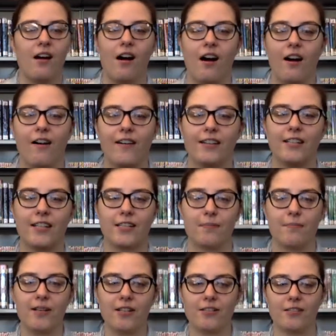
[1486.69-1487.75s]
Alright, let's
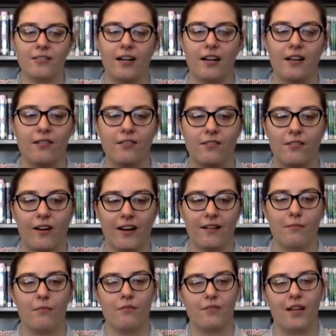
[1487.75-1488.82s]
peel the
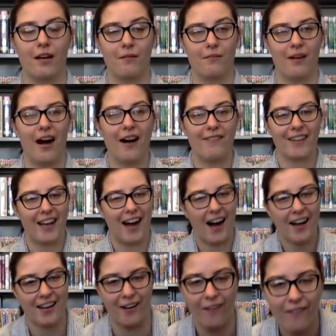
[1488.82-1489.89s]
the
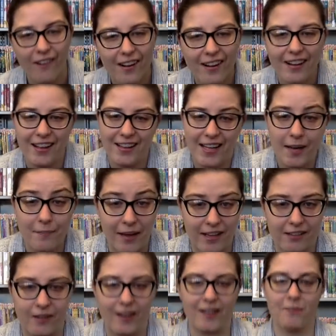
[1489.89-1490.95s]
avocado and then make
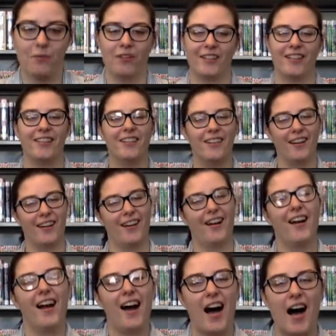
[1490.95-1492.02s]
guacamole.
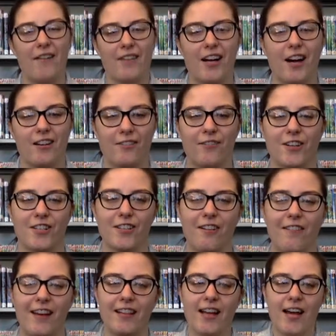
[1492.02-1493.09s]
Avocado first.
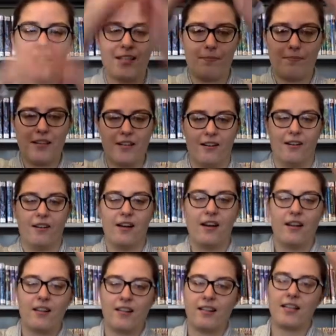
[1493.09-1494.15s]
Alright, let's peel
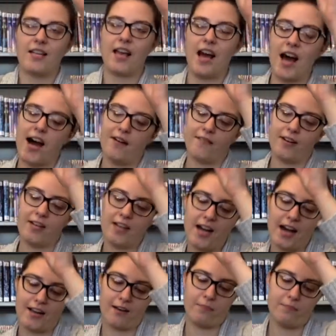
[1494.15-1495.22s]
the
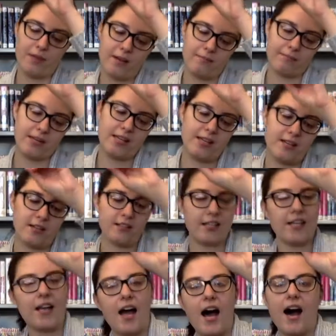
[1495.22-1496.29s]
avocado. Peel, peel
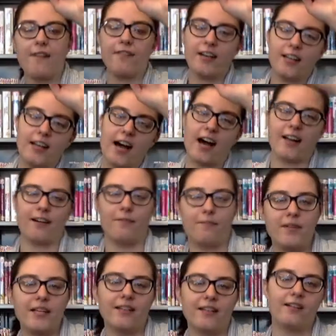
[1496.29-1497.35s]
the avocado.
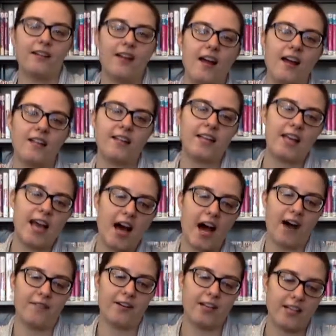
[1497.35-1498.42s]
Peel the
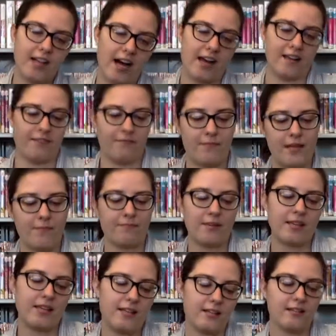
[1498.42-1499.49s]
avocado. Peel,
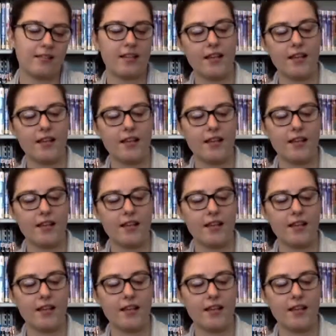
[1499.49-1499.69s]
peel the